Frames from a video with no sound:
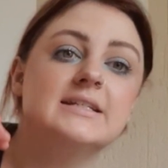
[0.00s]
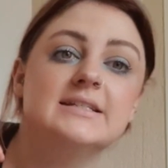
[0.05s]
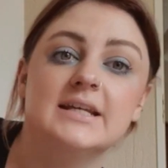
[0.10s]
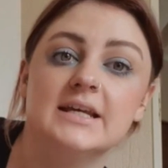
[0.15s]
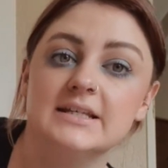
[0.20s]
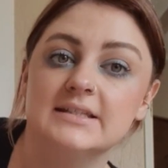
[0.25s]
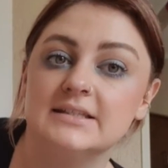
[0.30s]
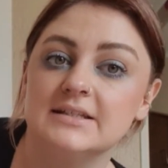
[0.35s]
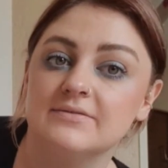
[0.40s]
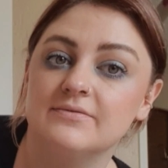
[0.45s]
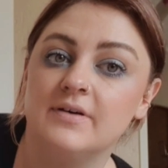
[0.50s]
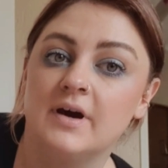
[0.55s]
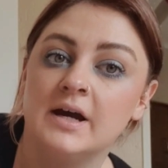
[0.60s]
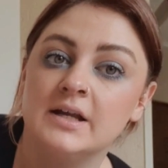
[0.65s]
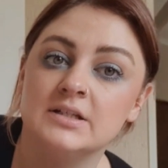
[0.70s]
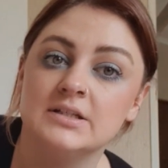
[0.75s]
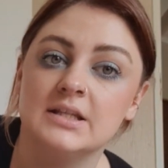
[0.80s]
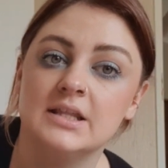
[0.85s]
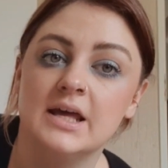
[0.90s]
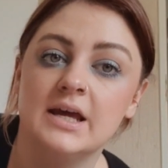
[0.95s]
testify
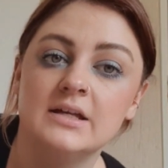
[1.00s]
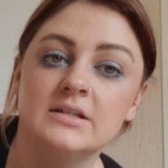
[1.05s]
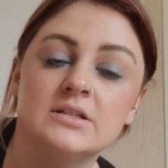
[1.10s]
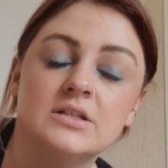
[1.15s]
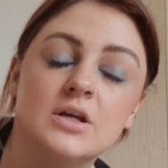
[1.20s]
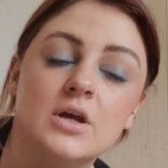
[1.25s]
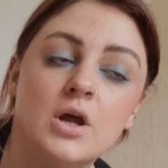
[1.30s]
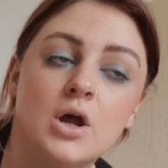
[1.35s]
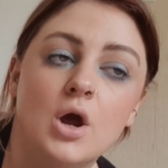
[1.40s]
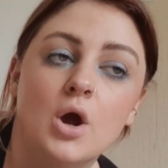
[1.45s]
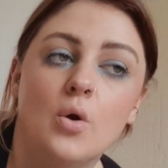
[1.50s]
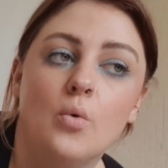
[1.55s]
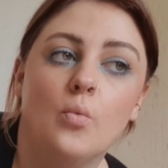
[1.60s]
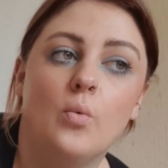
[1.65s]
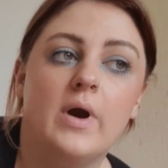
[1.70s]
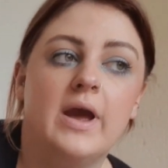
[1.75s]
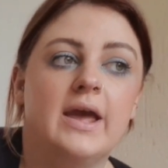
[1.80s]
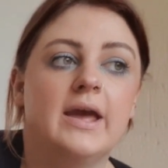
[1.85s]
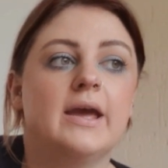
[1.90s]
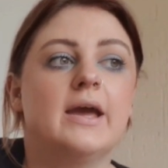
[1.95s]
to that,
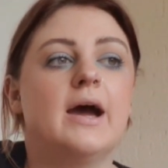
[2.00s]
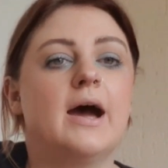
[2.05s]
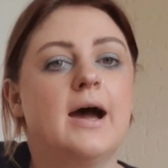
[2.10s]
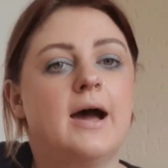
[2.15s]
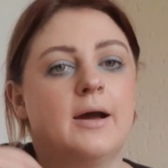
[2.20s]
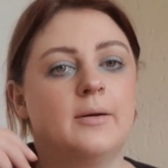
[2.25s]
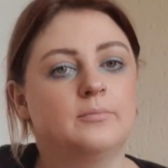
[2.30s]
where